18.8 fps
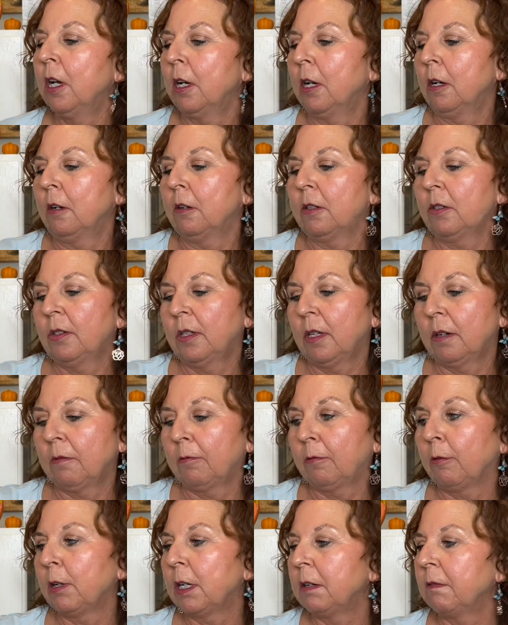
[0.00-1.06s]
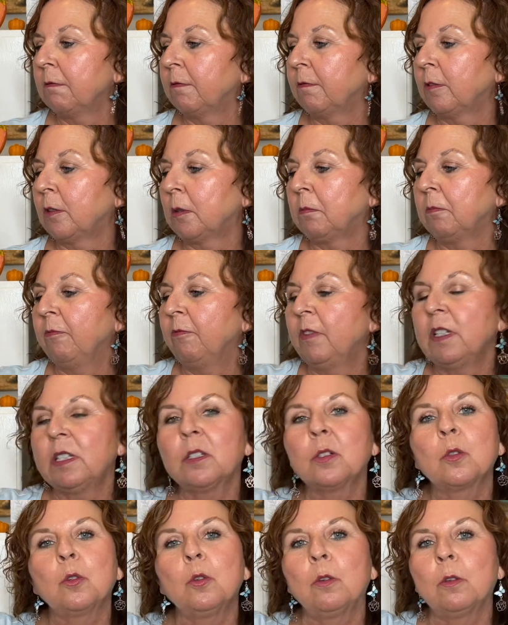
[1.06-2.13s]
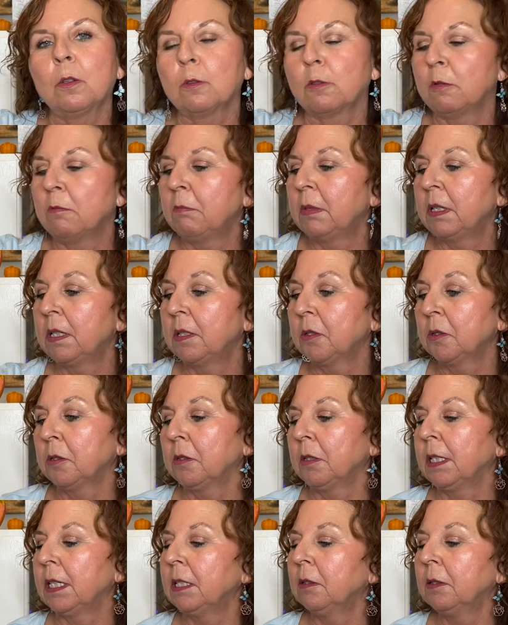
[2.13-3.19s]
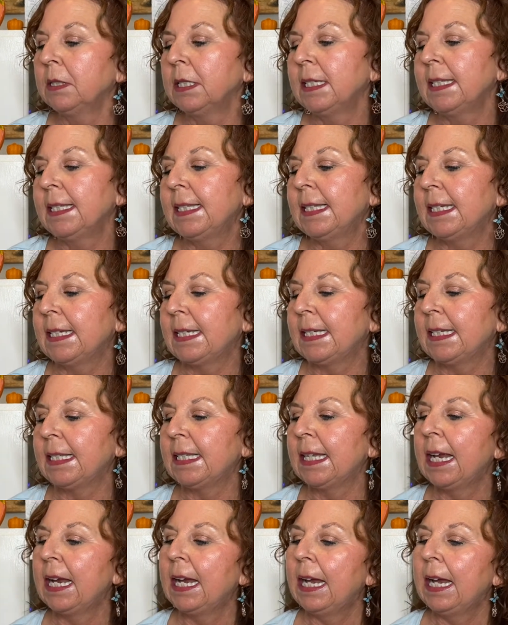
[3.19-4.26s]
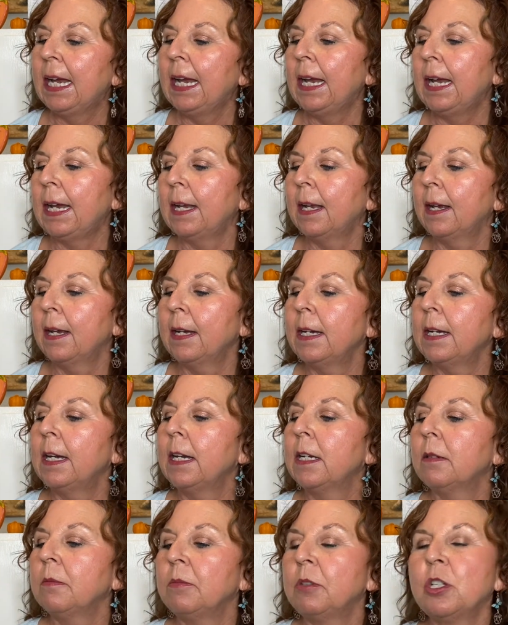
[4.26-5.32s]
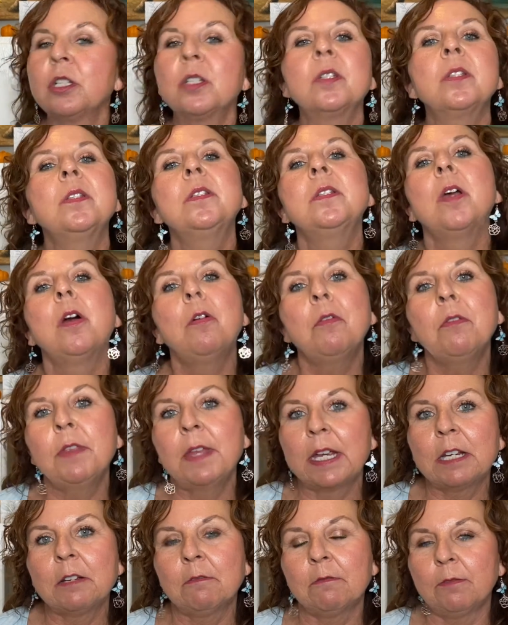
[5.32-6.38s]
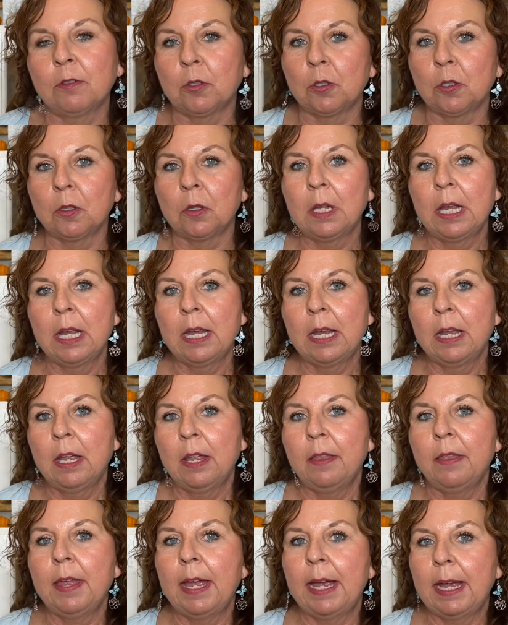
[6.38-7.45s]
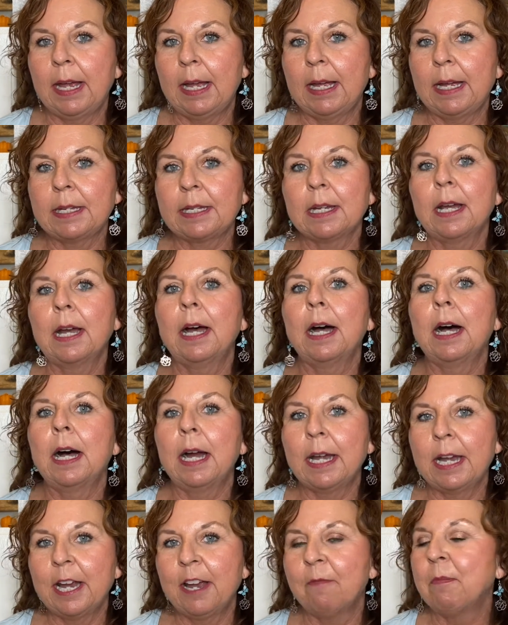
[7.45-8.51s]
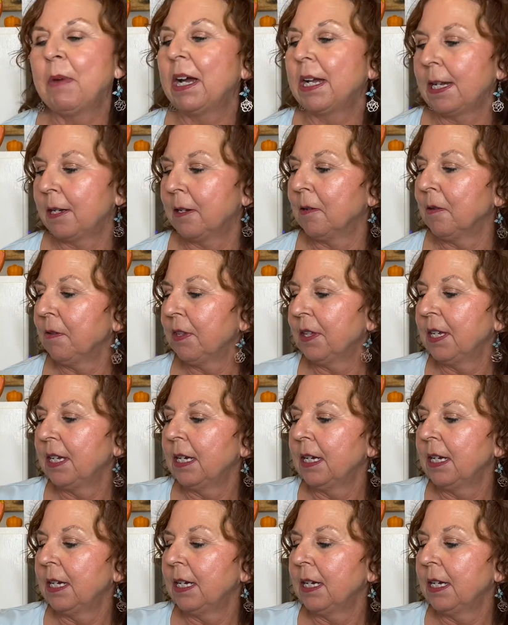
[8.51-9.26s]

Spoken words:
are suffering from physical or mental illnesses. And I am just so thankful that I have my health.